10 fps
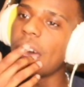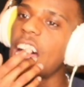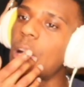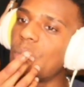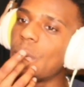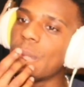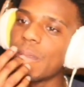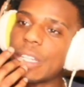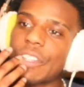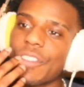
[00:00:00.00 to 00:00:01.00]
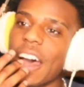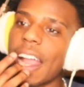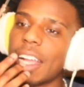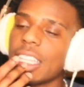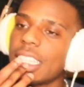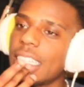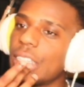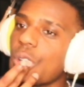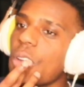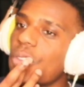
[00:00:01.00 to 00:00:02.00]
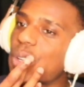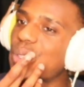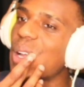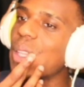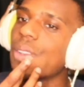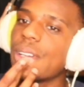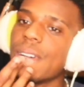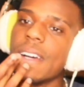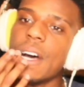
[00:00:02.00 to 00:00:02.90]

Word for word: album was fire. Listening to it first round through.